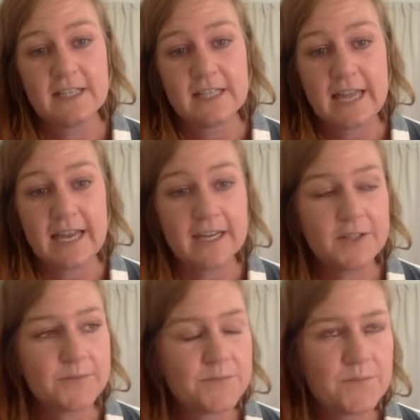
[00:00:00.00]

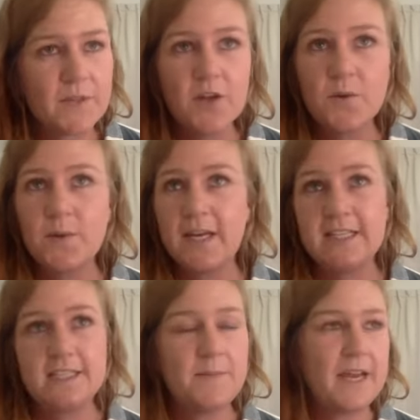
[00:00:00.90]
Like we
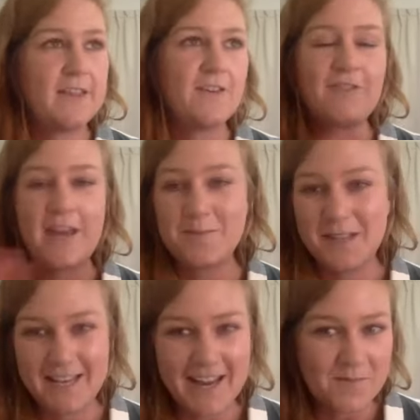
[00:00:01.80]
need to make the
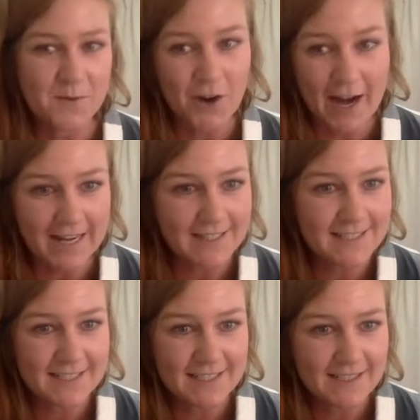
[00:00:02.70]
family name
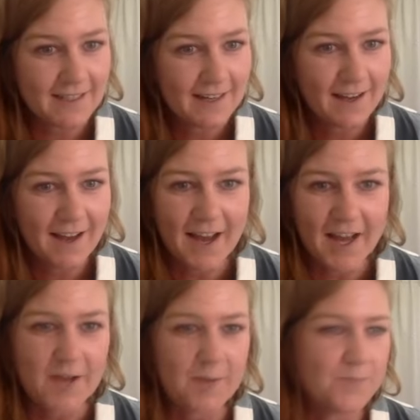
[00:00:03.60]
great.
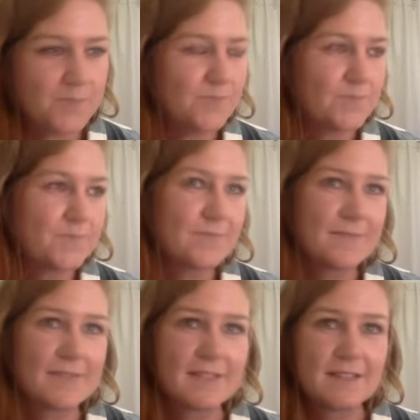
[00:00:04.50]
Um,
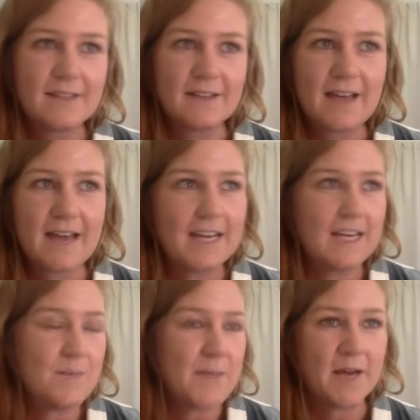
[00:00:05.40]
I need
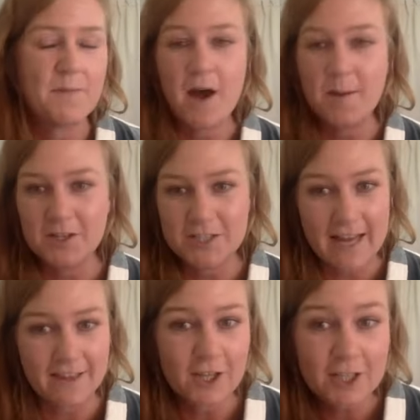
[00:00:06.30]
to make mom or
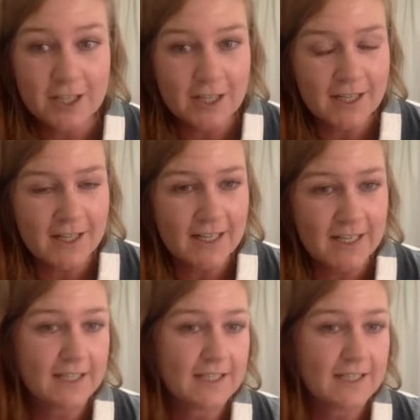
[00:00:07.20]
dad look good.